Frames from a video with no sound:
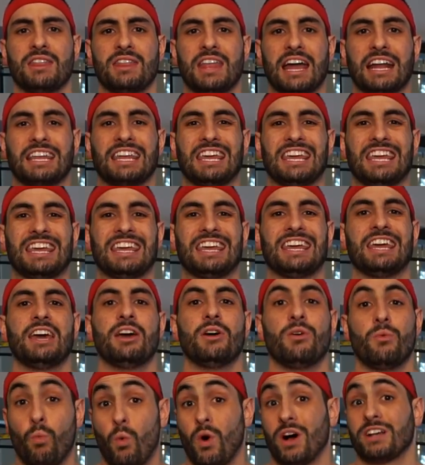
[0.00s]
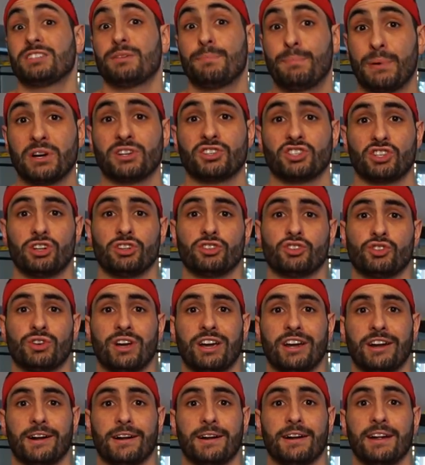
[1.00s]
that he was a personal
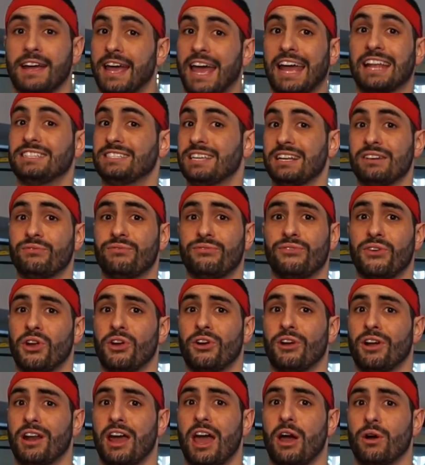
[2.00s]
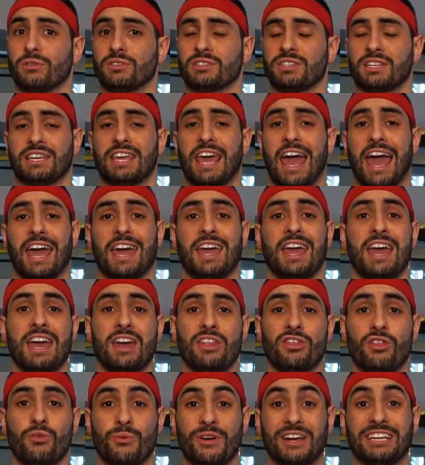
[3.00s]
trainer and didn't figure it out, okay?
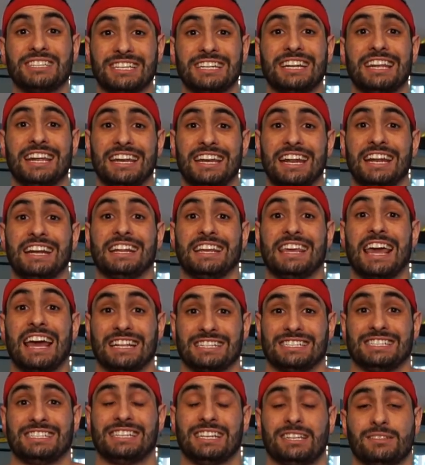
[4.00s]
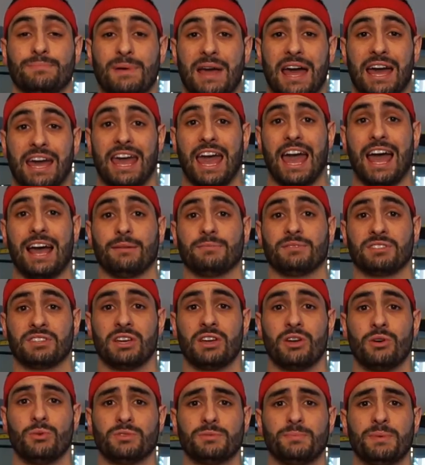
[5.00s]
The reason he didn't get six-pack abs
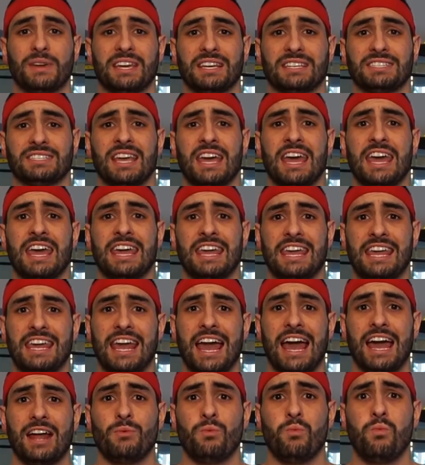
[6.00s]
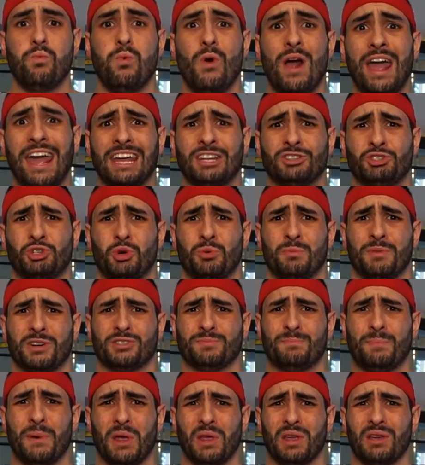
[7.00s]
was because he had way too
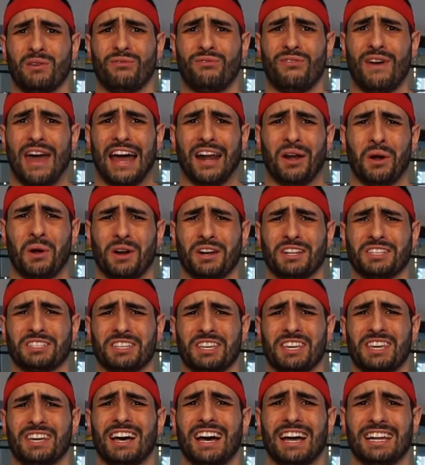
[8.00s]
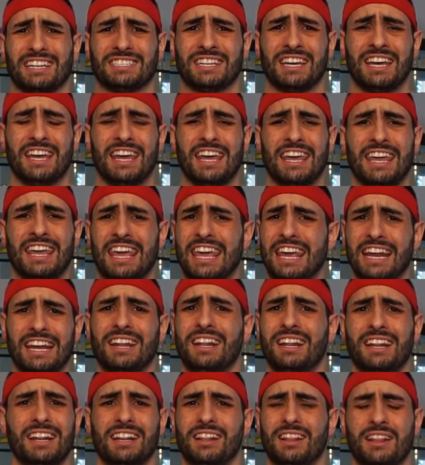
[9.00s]
much belly fat on his gut.
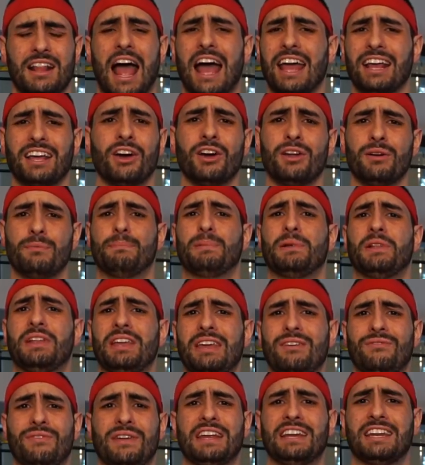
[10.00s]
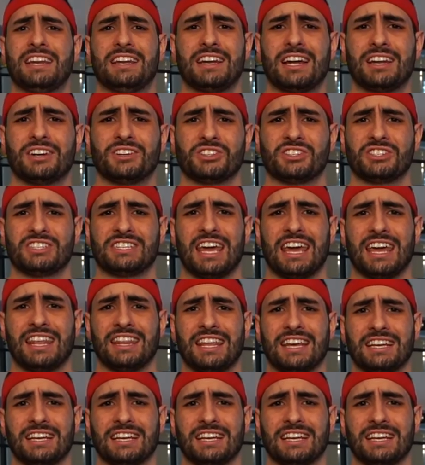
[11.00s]
I couldn't believe he didn't understand